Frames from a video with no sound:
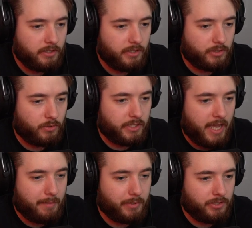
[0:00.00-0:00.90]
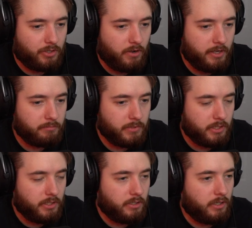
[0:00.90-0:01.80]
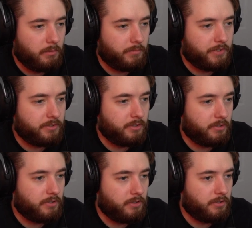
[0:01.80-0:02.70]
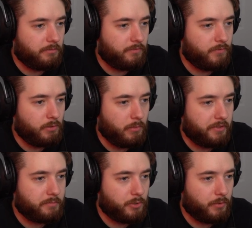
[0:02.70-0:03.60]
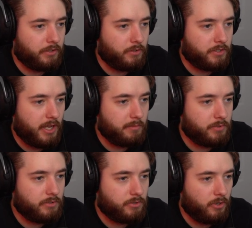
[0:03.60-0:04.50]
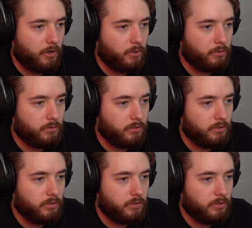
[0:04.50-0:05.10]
that sort of gap in time, um, the, the, the the few months between those games. So